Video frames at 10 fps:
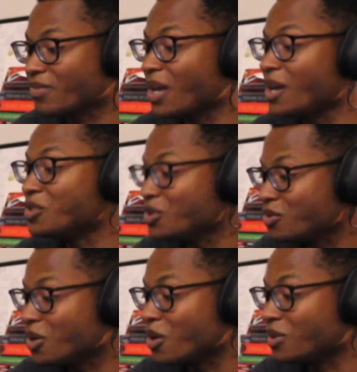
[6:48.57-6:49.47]
I
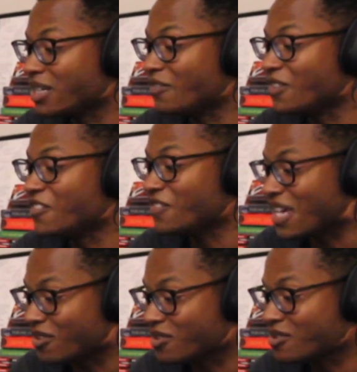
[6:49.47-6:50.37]
do know that if he
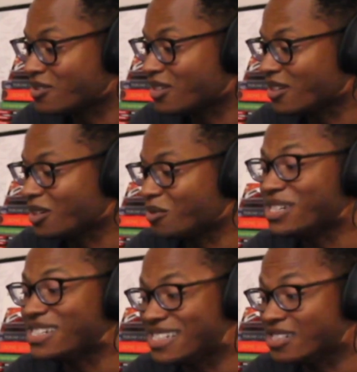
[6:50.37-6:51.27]
fails and
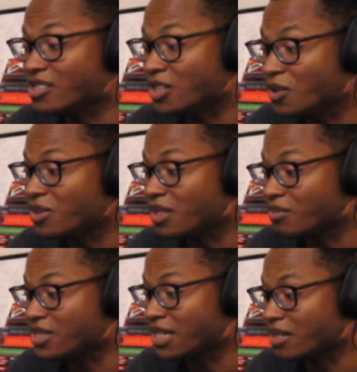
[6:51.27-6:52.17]
we didn't loan
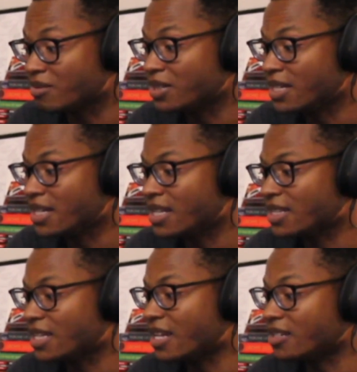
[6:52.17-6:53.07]
them to him,
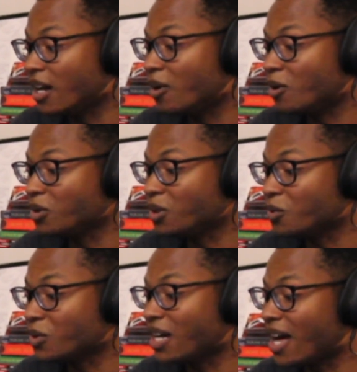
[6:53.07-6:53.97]
that not only
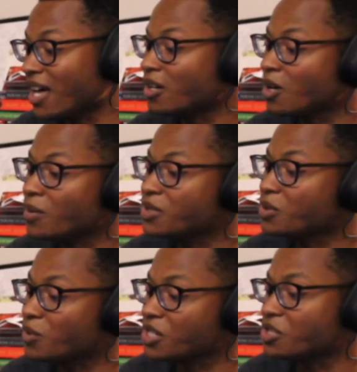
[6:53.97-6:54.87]
would I always
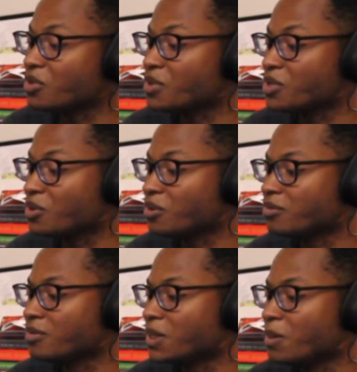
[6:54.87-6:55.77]
question the result,
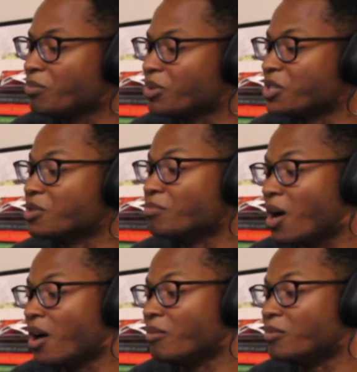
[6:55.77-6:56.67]
but his
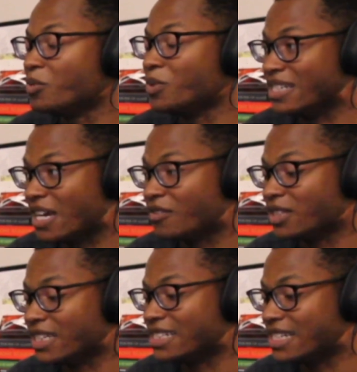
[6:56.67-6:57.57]
mom would never
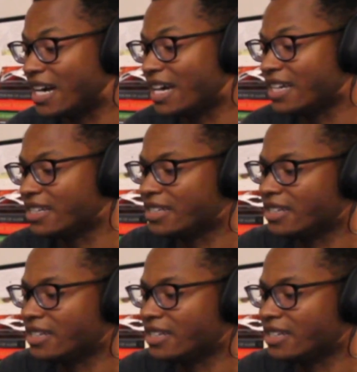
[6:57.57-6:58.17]
let it die.